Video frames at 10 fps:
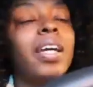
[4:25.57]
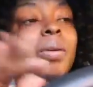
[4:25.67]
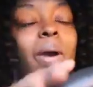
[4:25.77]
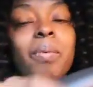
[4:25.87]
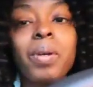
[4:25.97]

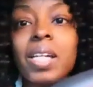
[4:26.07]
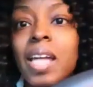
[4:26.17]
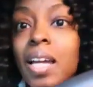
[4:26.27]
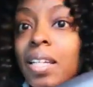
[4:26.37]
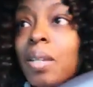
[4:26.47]
Anyway,
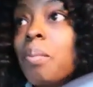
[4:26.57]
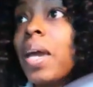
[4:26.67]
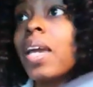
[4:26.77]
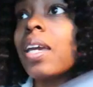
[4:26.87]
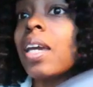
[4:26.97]
because I didn't
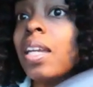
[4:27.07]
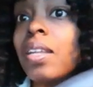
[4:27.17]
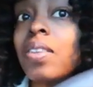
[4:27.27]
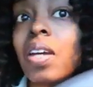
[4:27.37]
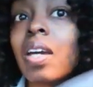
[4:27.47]
make
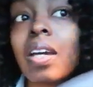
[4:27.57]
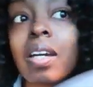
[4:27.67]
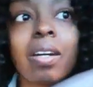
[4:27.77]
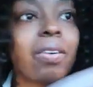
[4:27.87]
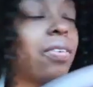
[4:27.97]

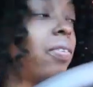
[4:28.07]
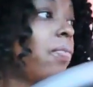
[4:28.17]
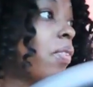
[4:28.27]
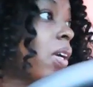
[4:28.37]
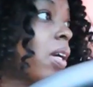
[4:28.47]
anything
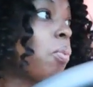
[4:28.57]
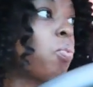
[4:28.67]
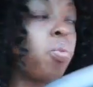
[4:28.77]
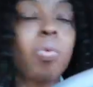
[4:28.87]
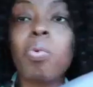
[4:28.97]
for
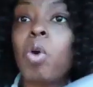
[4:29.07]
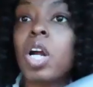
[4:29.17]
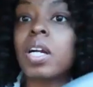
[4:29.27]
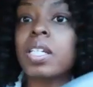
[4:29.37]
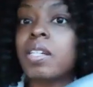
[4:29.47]

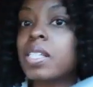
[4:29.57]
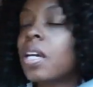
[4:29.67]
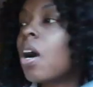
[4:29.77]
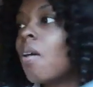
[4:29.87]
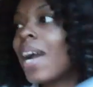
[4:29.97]
work, because I was
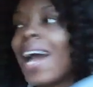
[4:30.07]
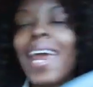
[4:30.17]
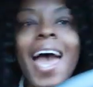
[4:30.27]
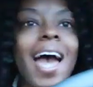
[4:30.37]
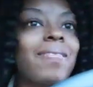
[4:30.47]
like, oh, I
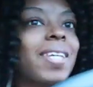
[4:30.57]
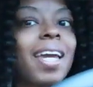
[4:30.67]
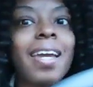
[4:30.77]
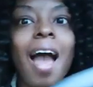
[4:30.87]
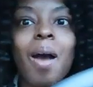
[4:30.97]
got a half
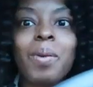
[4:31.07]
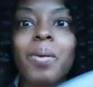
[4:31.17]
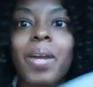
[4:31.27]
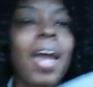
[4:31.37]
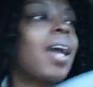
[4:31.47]
day, I'll
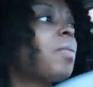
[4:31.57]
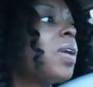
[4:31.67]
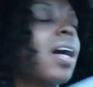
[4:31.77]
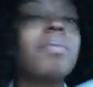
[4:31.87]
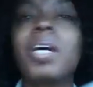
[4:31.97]
be okay.
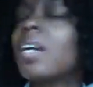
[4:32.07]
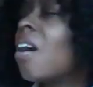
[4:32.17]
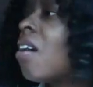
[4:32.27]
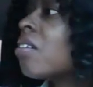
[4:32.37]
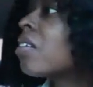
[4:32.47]
But I'm like
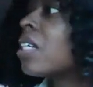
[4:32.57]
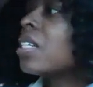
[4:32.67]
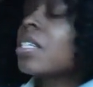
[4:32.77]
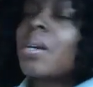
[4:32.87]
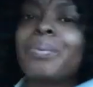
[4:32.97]

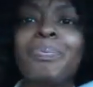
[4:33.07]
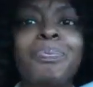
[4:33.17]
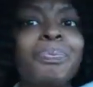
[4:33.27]
hungry, so.